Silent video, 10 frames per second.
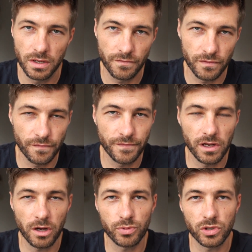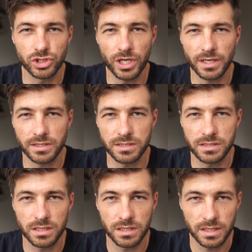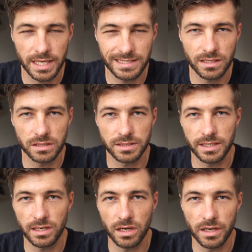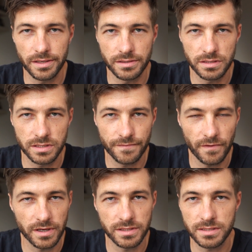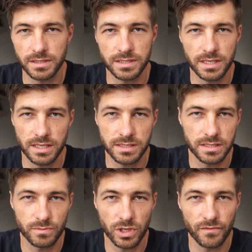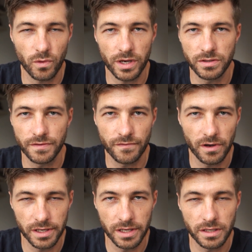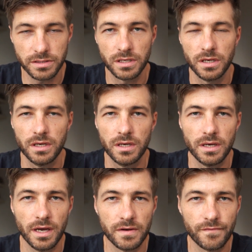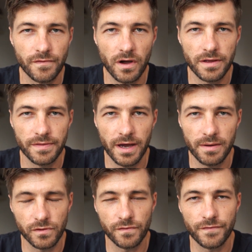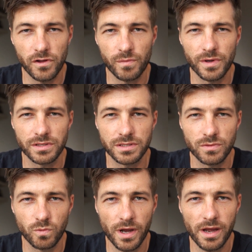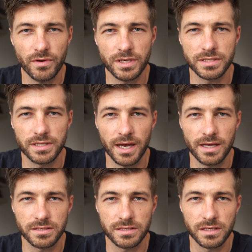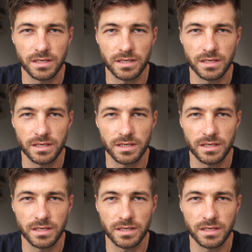fulfill our projects, hit our deadlines, find success in whatever way you define it, and find that fulfillment. Where is that